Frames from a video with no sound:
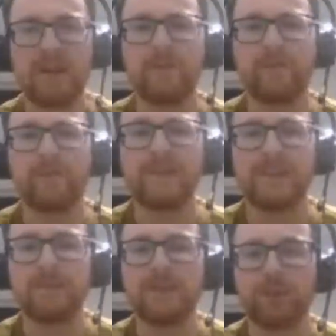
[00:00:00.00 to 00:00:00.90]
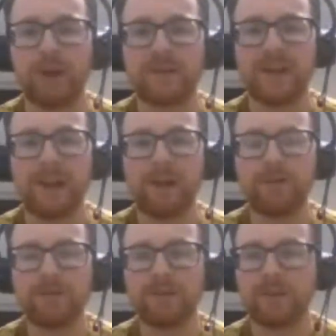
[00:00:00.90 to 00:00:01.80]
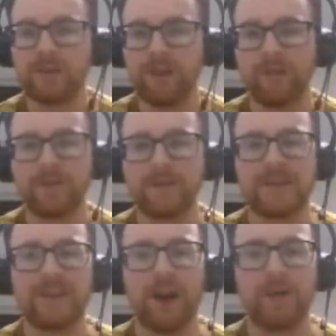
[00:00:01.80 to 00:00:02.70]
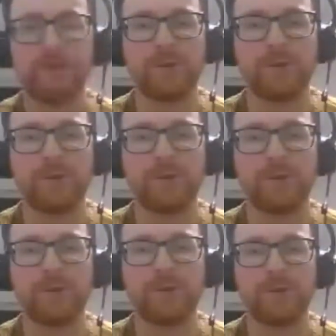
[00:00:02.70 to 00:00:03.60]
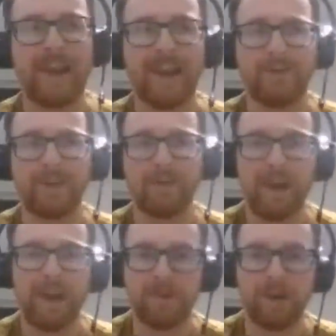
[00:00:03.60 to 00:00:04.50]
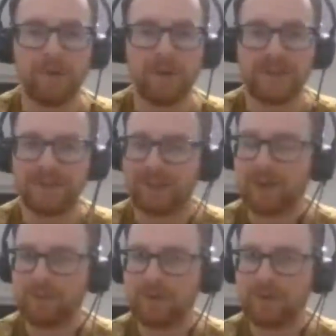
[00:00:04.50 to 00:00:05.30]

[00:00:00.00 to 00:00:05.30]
from his image rights alone. Obviously, Ozil isn't at that level of Neymar, but he's a couple of